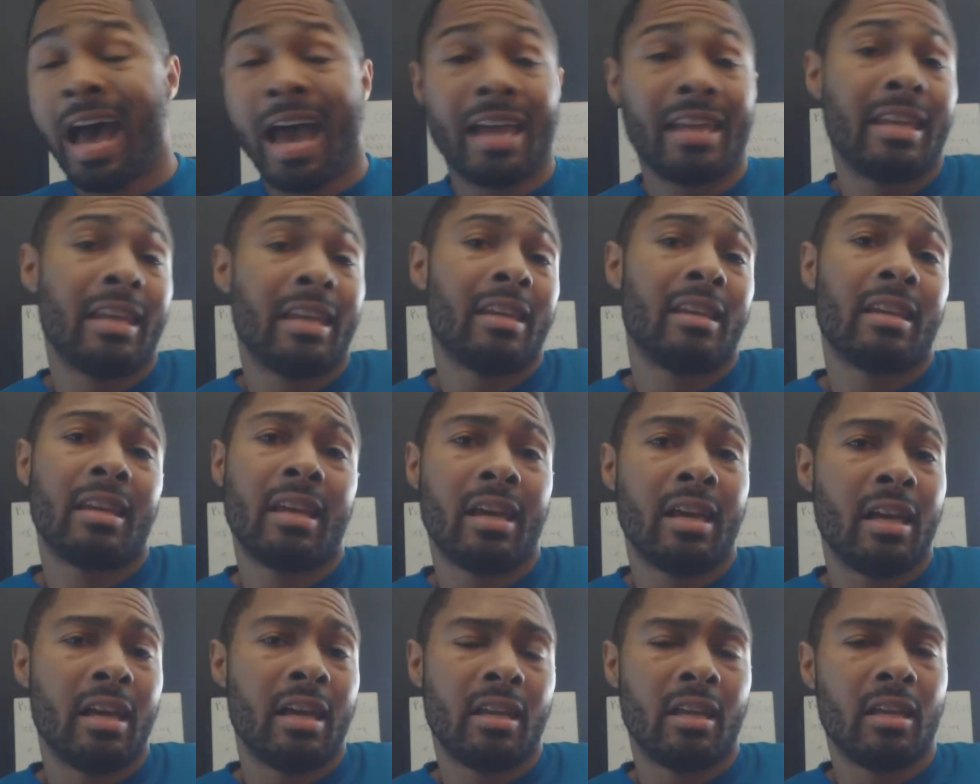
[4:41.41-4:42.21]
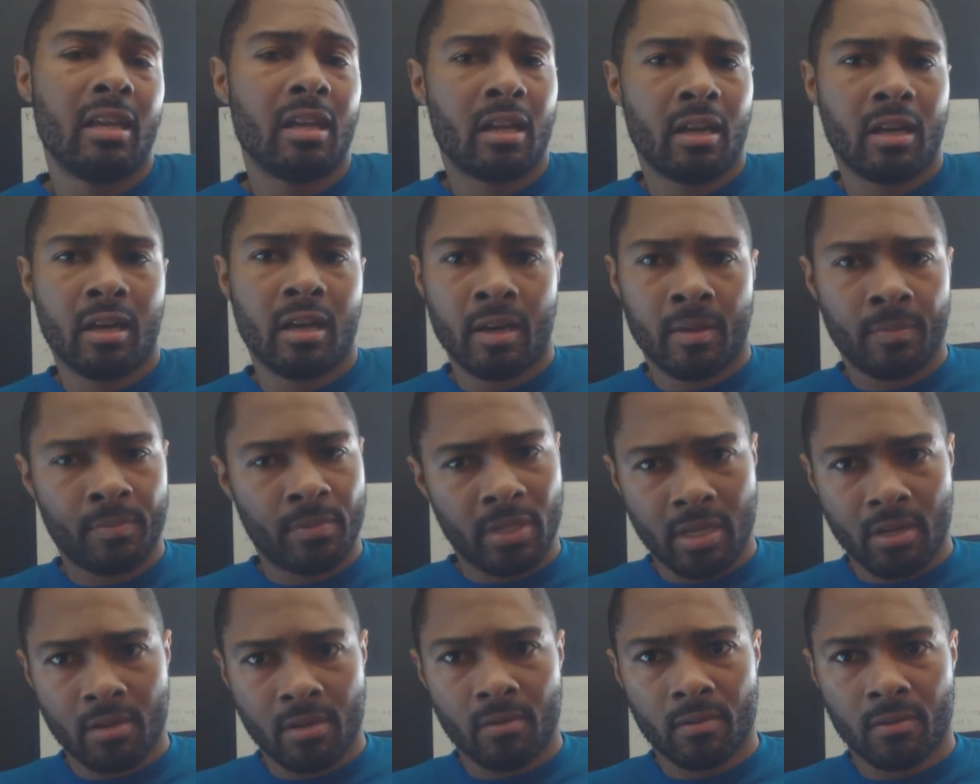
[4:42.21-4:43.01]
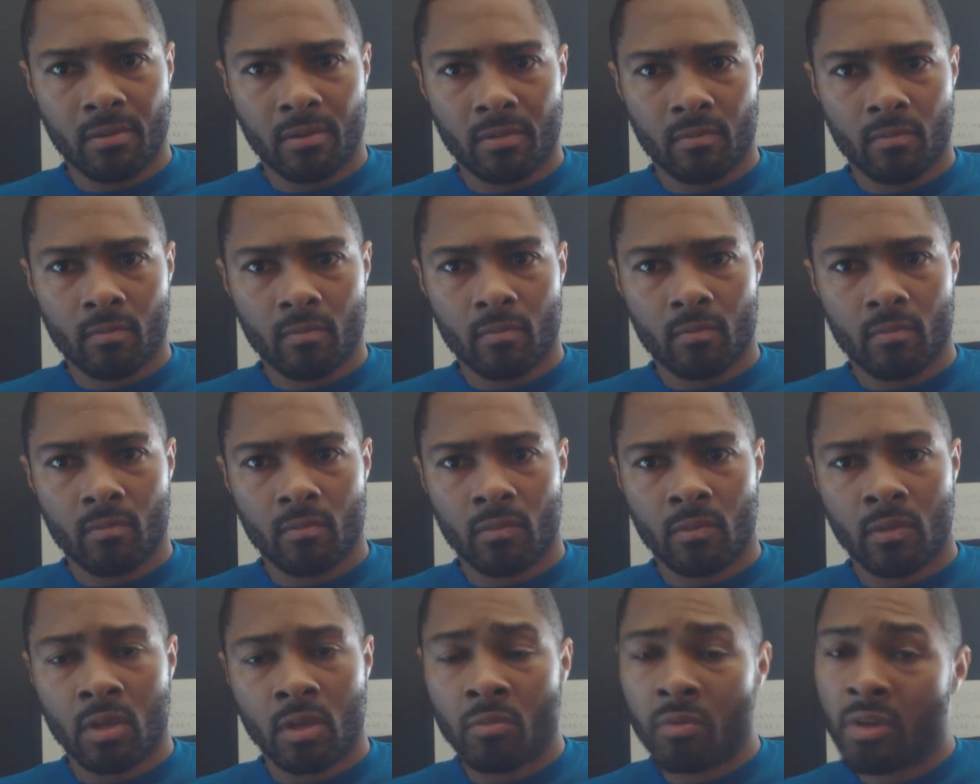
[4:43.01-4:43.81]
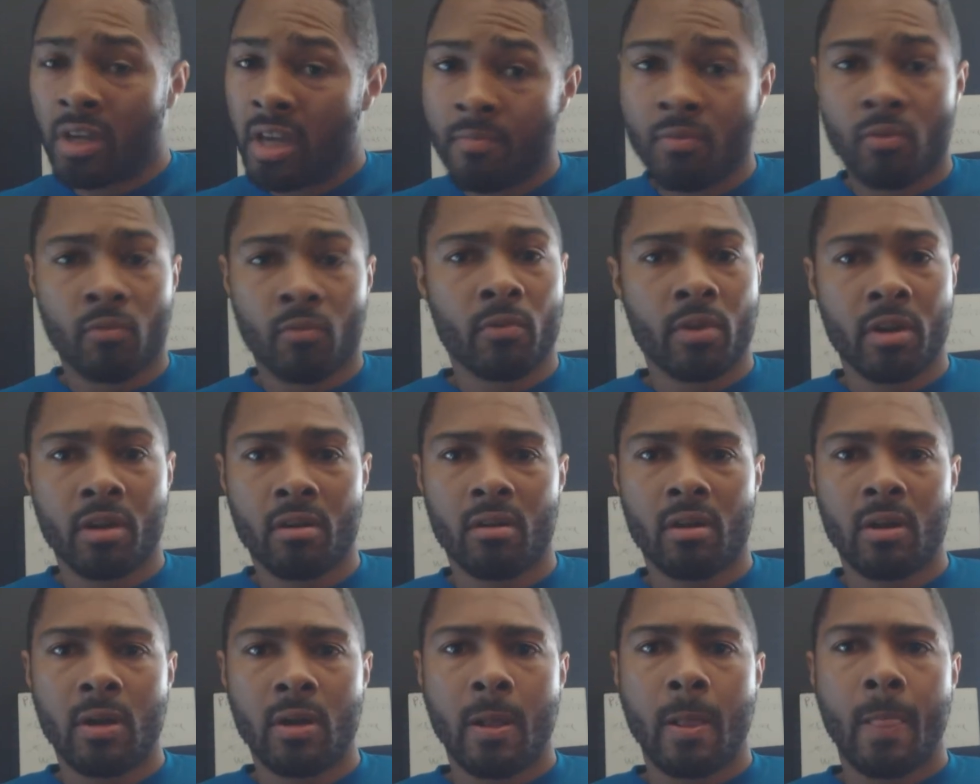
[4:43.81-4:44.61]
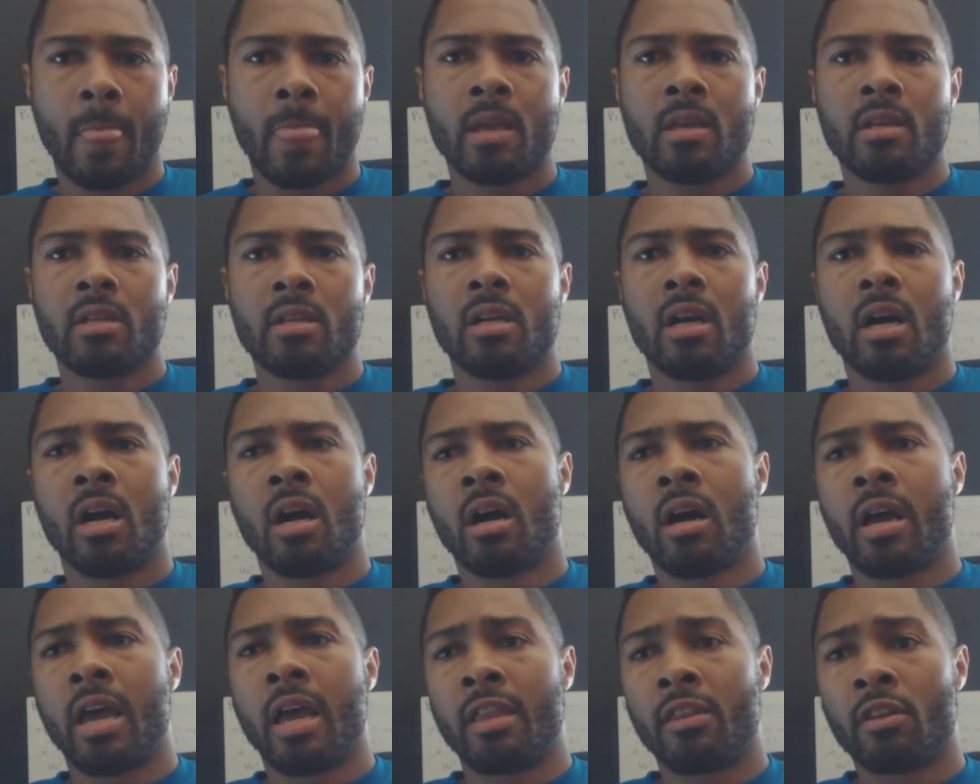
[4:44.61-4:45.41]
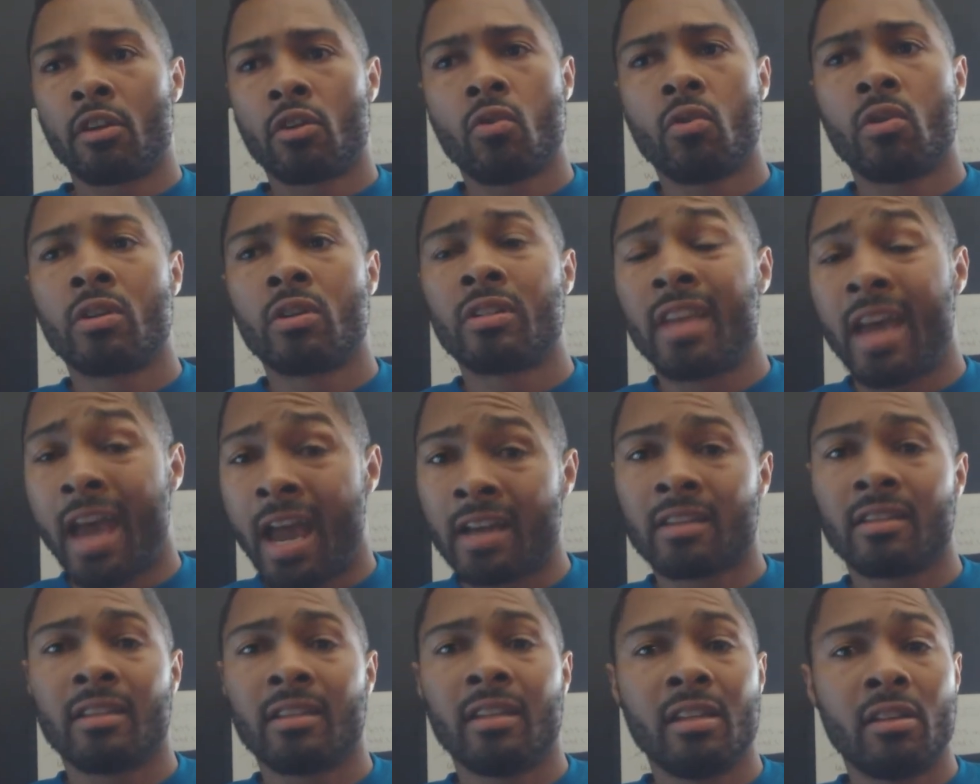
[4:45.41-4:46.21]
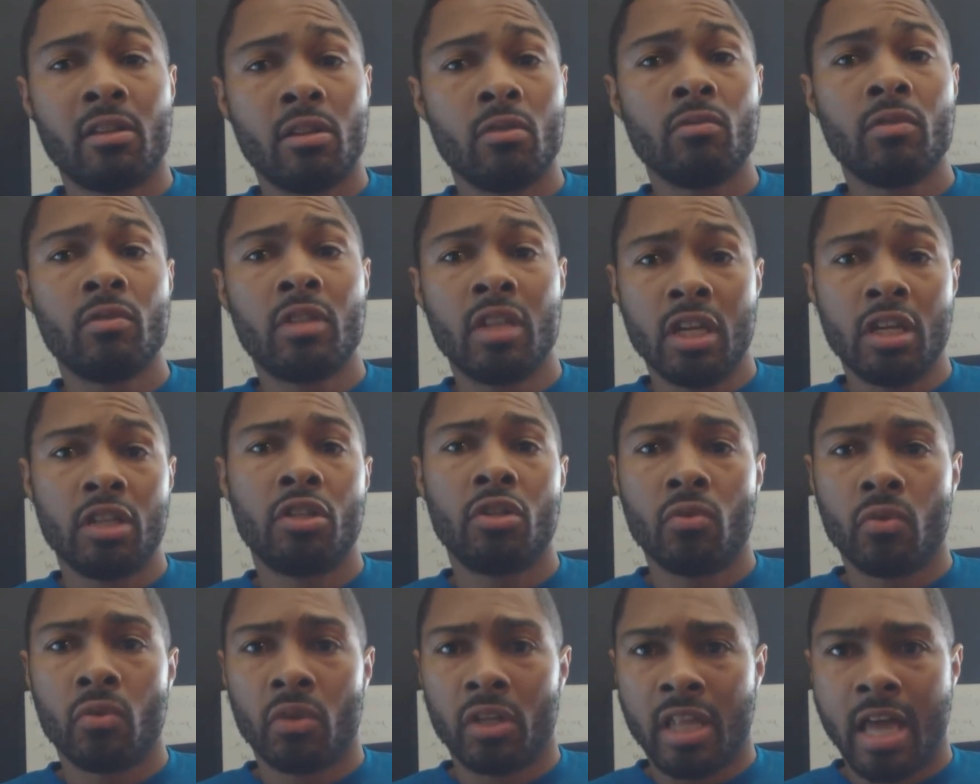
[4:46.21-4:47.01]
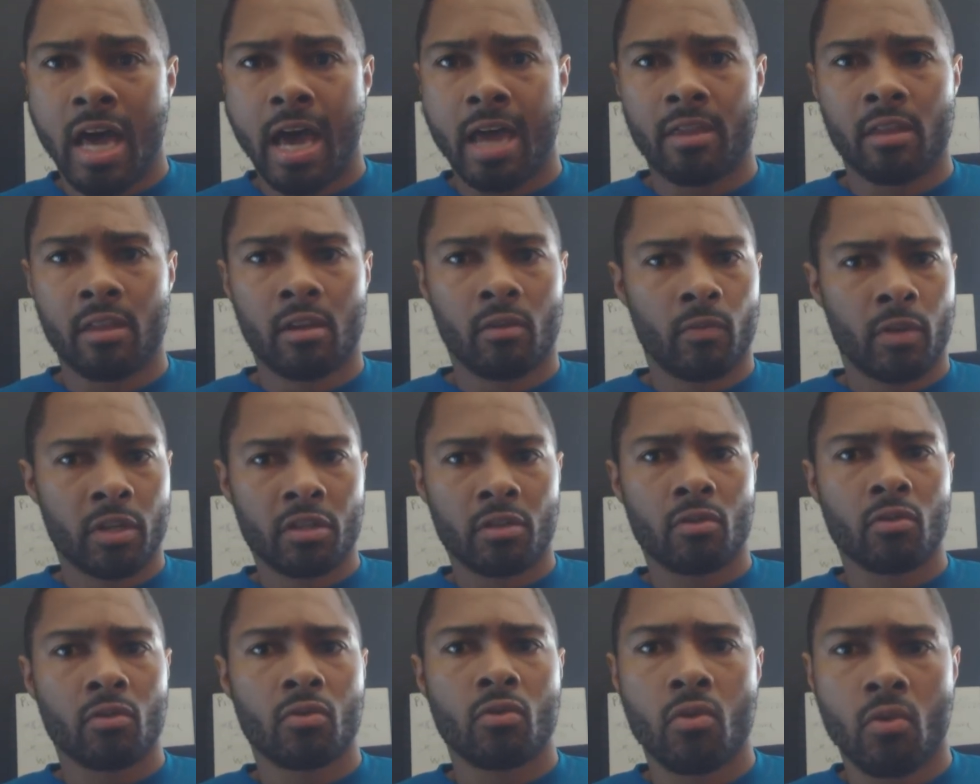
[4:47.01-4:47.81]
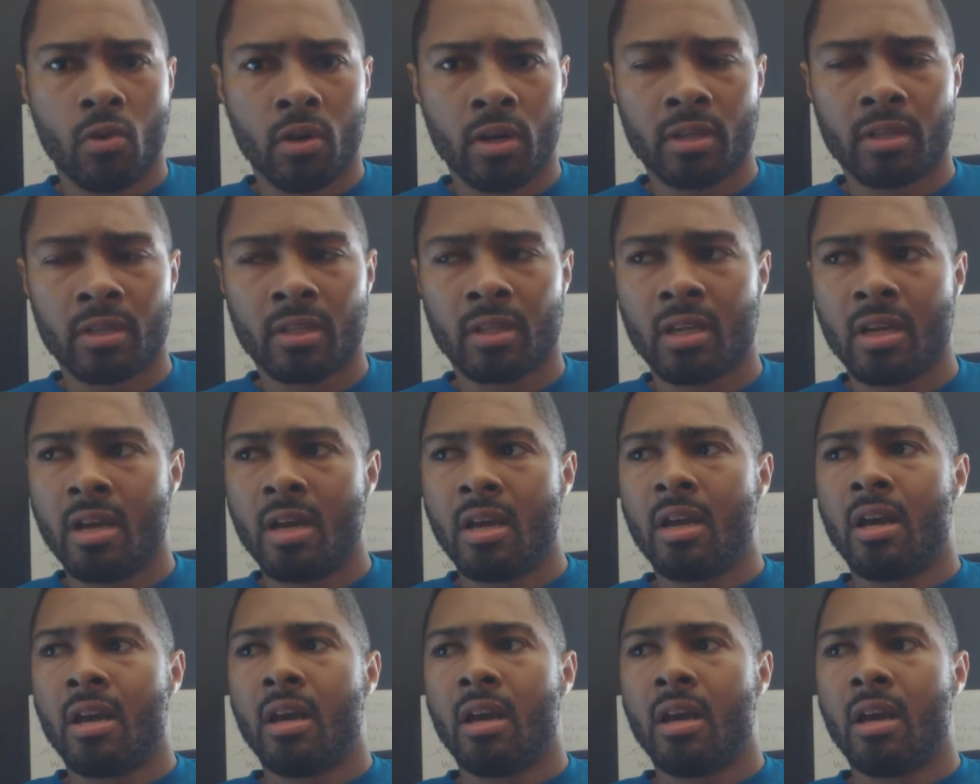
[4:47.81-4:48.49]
i didn't get any of the upsells i'm gonna keep it real uh, and the course actually do teach you a lot, the original course.